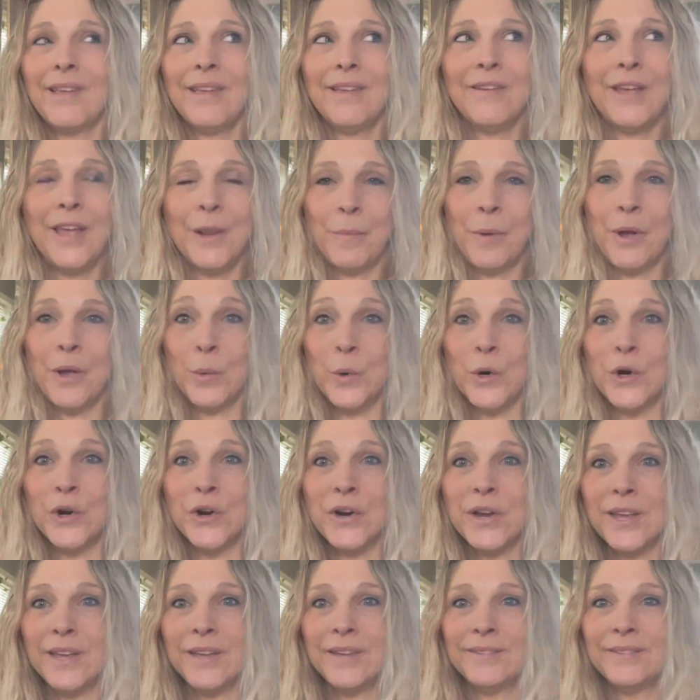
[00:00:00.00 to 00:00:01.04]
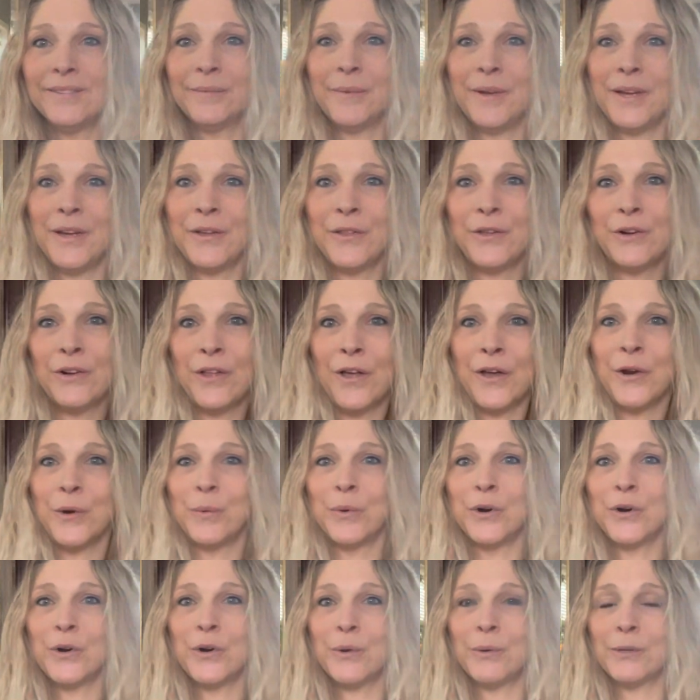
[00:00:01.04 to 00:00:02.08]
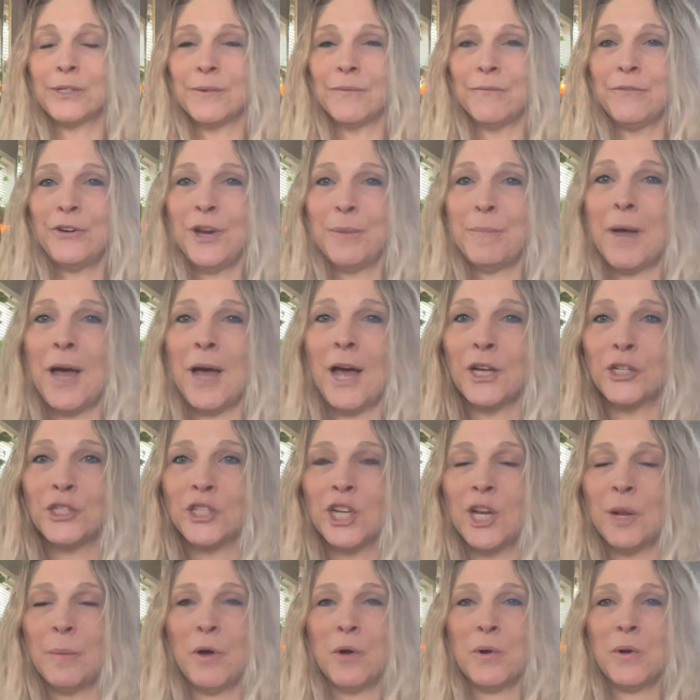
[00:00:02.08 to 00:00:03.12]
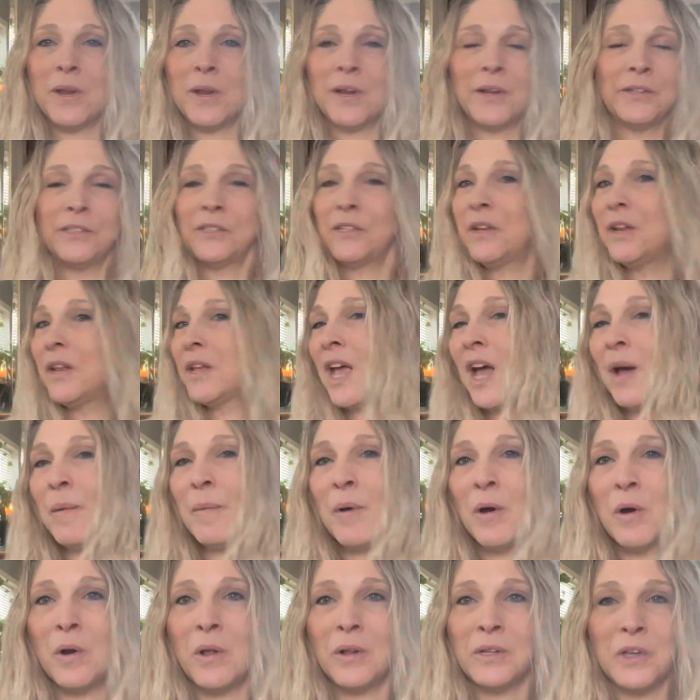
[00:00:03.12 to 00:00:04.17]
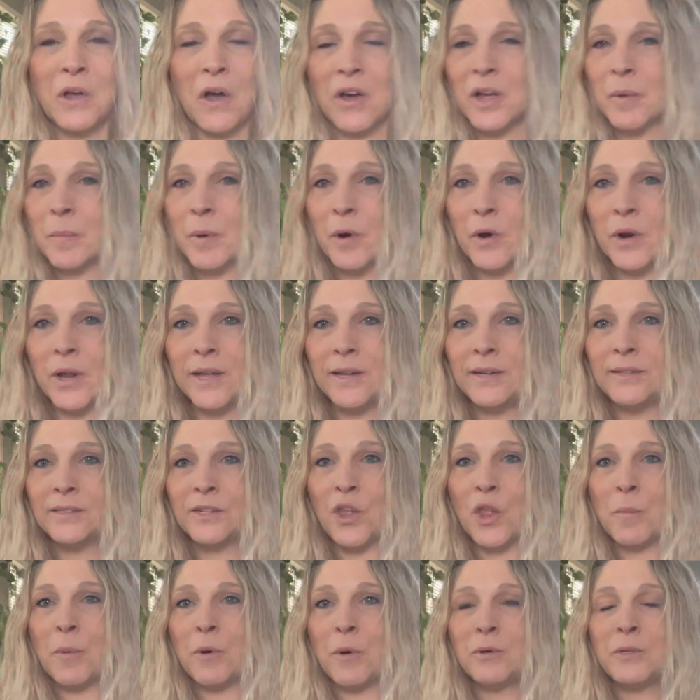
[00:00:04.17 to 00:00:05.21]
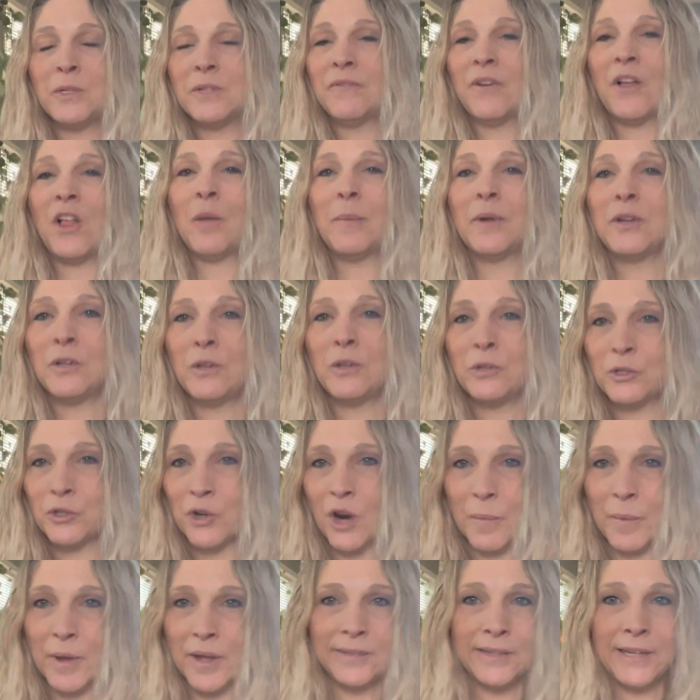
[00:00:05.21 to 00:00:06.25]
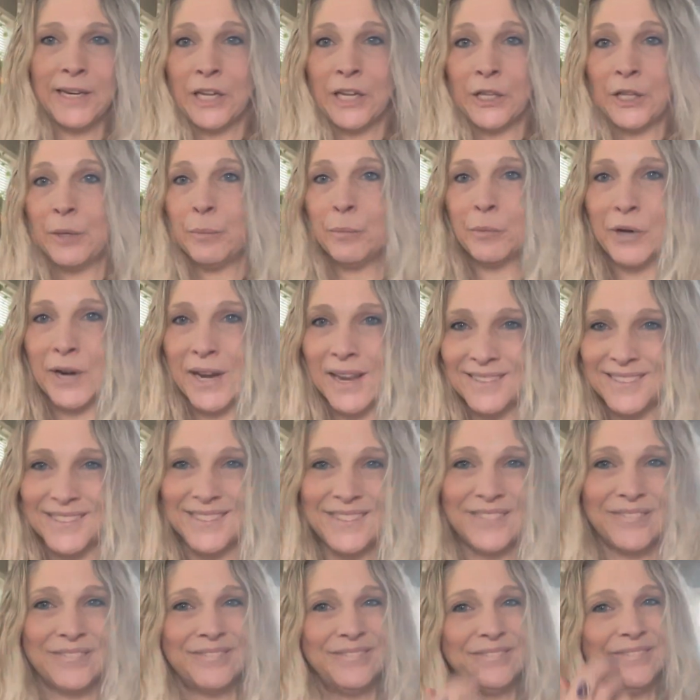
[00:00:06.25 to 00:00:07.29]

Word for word: In my work, my other line of work, which I'm very passionate about, and it's going to come out. I'll talk about it. It's all about developmental trauma, healing brains.